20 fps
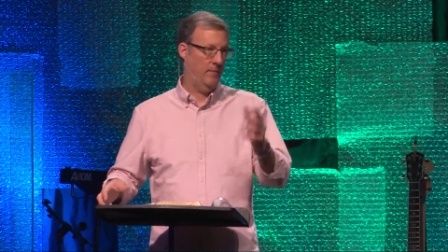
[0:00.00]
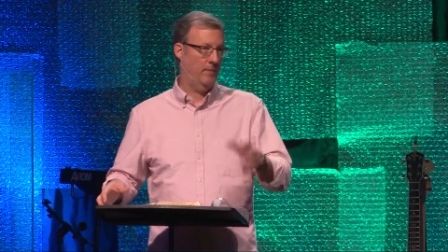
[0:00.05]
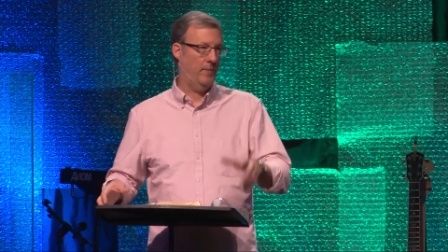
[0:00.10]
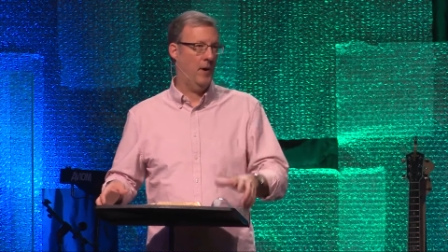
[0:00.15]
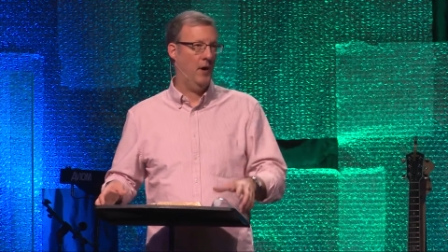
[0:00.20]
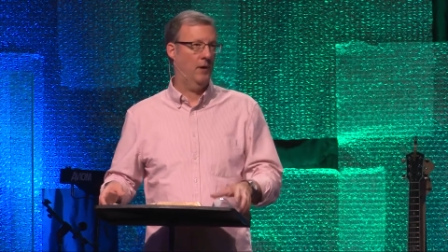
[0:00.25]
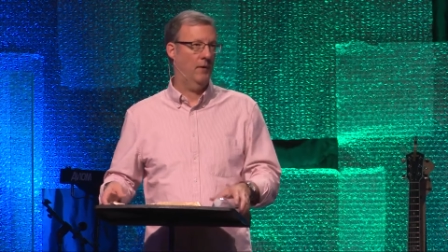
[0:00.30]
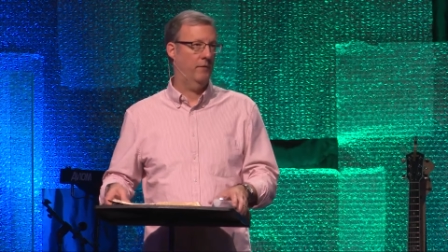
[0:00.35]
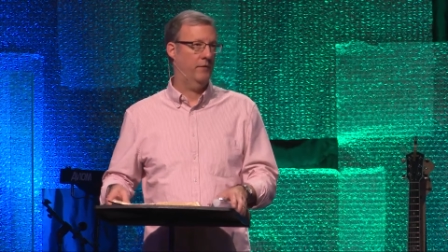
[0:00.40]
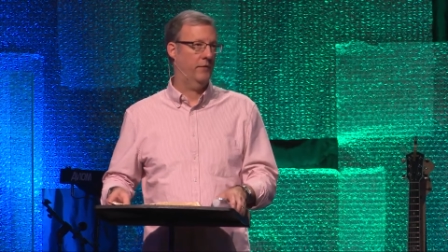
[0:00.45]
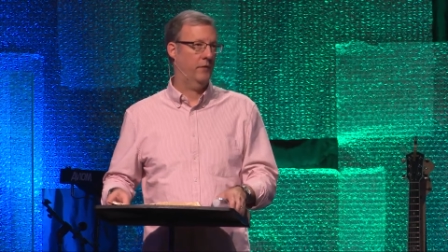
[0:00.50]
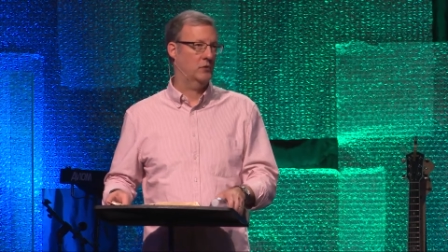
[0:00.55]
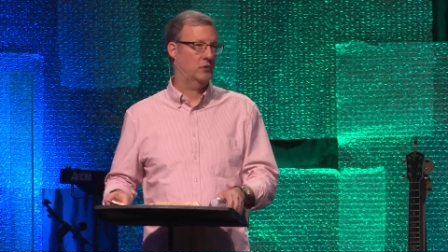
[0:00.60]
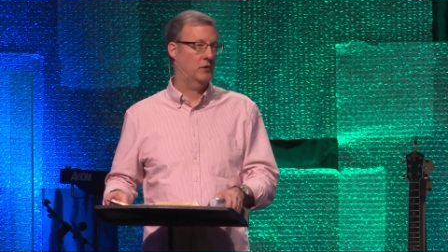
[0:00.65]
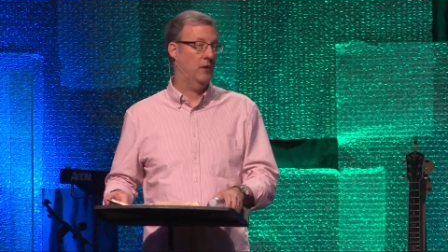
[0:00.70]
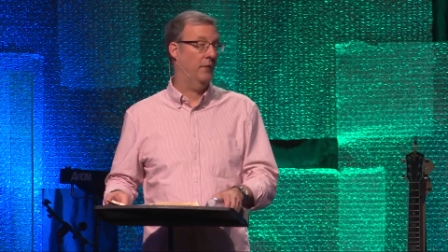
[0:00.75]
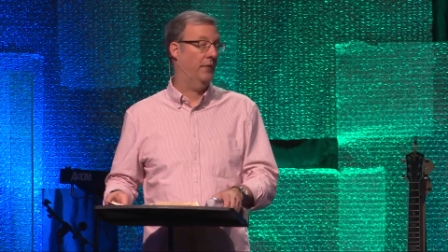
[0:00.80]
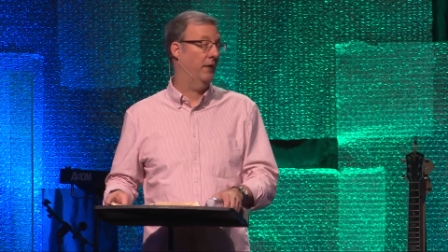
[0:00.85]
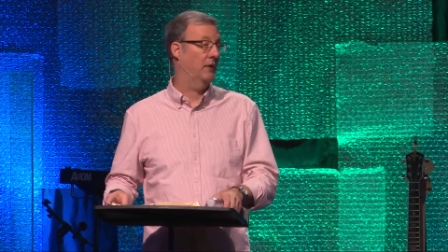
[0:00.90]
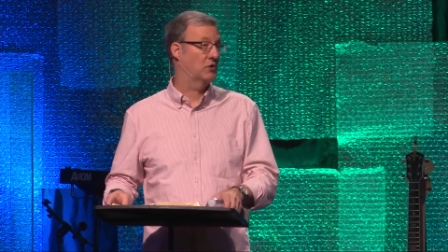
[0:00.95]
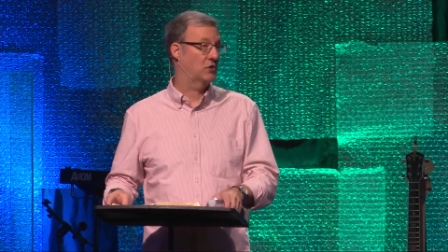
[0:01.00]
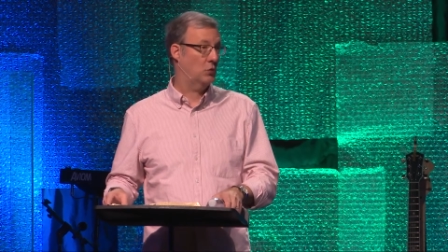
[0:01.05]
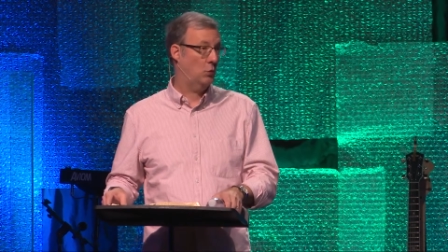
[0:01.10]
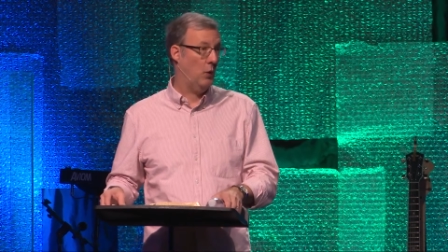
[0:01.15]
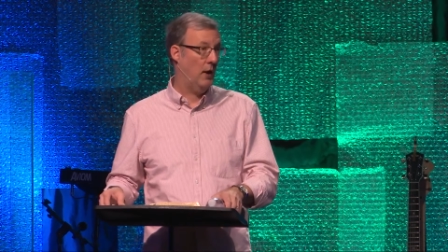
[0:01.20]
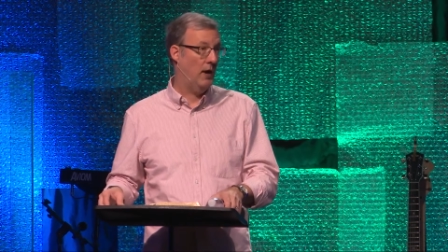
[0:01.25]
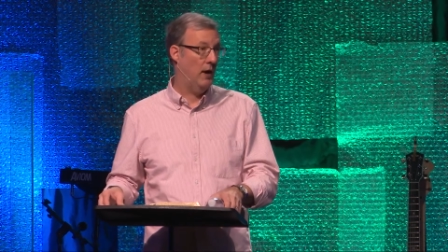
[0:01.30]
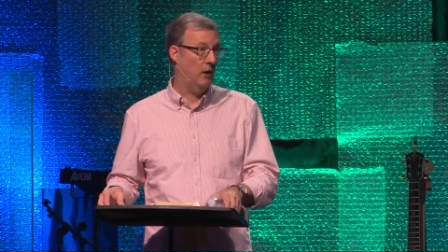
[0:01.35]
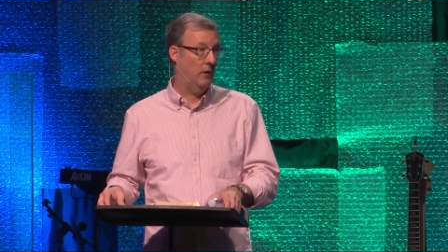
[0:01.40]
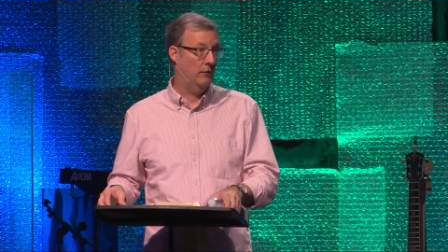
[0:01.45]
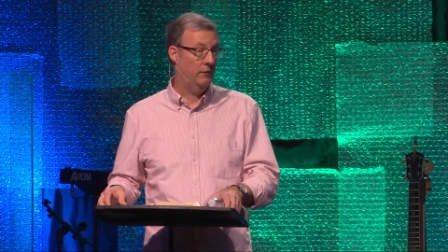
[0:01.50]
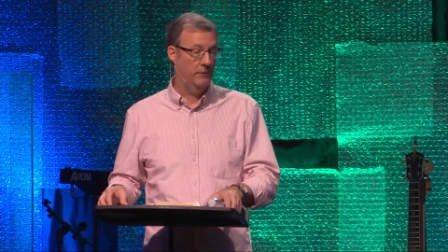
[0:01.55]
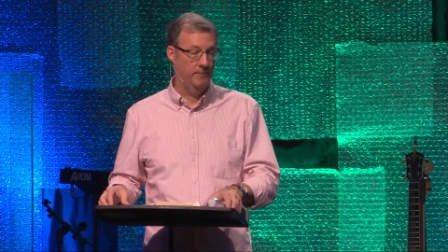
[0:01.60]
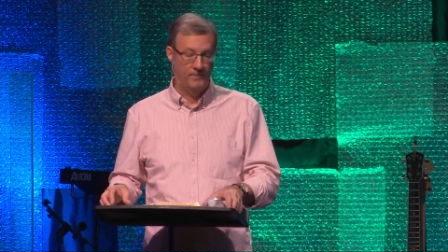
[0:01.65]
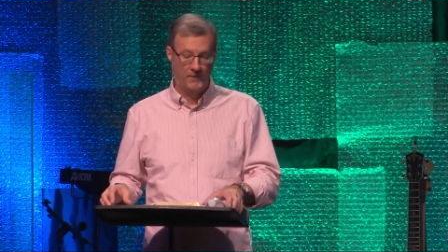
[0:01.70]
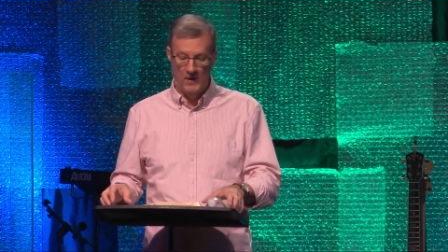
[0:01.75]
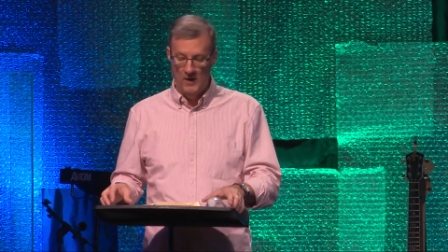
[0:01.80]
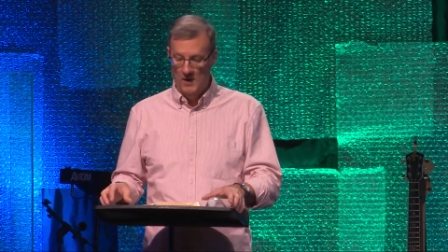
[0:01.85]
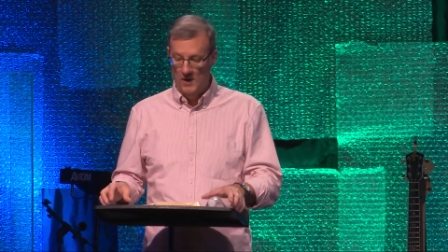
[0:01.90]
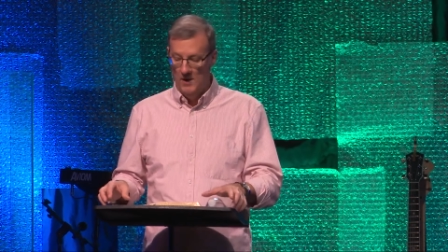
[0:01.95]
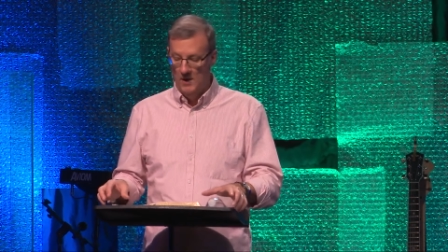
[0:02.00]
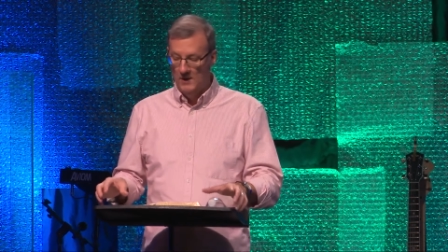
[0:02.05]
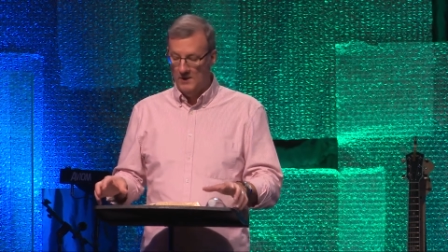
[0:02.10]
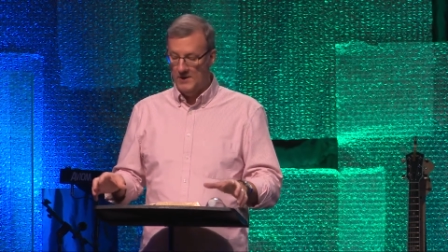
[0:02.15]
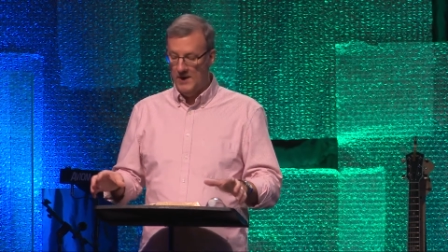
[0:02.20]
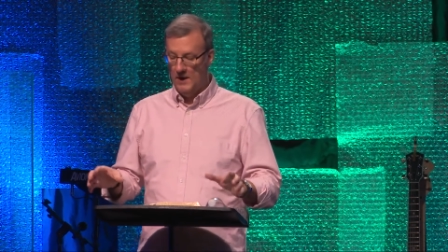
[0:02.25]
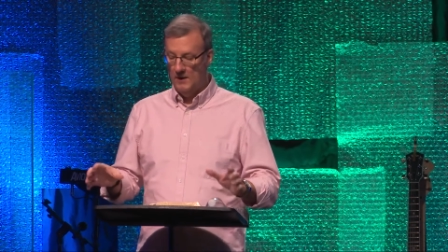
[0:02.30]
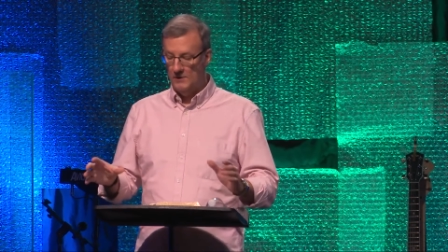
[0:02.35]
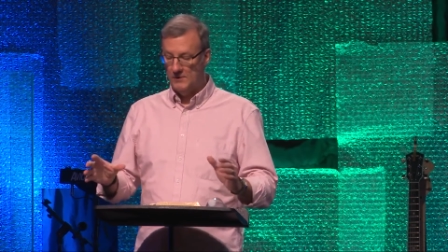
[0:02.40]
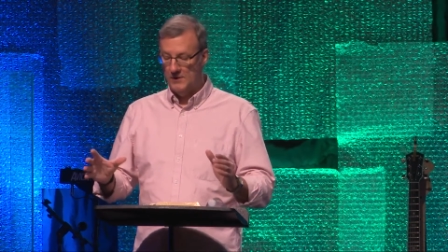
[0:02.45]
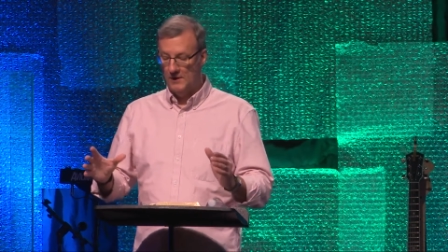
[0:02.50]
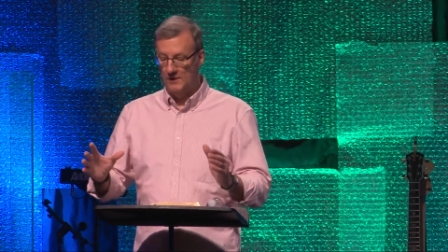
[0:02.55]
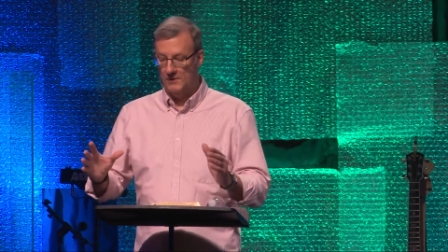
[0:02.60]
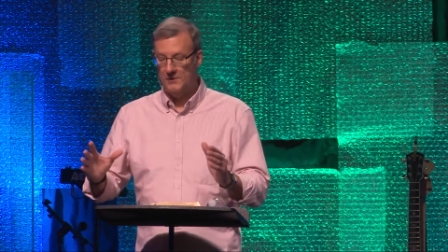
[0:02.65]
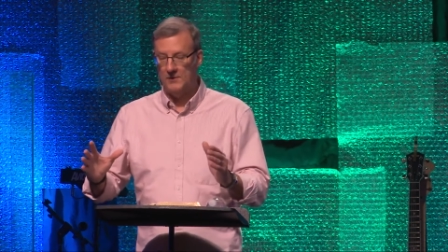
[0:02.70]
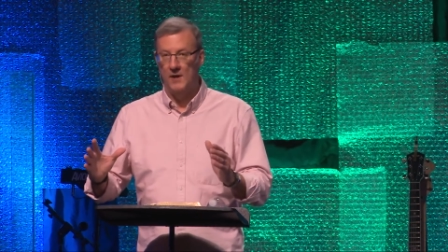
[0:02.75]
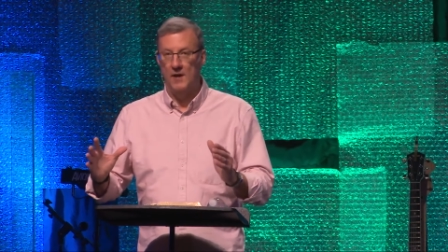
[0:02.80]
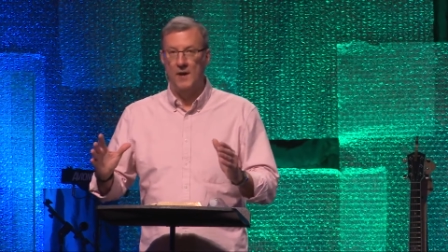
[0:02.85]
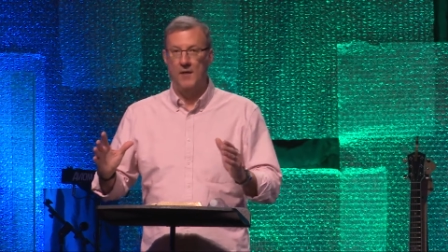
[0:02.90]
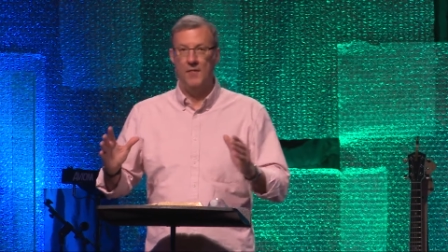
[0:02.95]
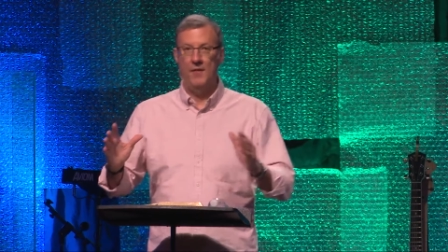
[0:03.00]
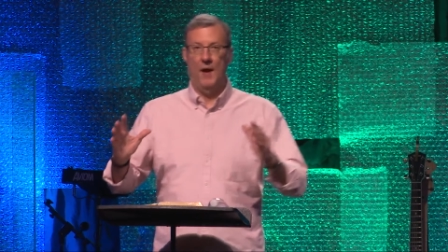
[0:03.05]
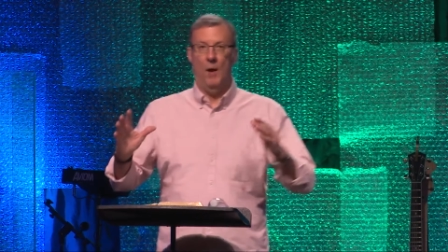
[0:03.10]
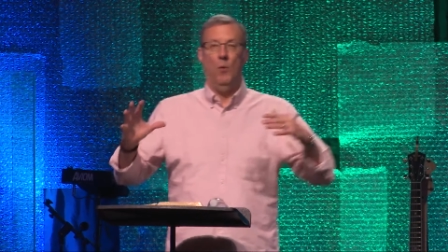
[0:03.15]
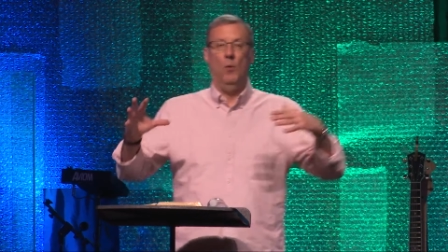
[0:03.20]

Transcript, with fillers: part of 1 Corinthians 12 tells us that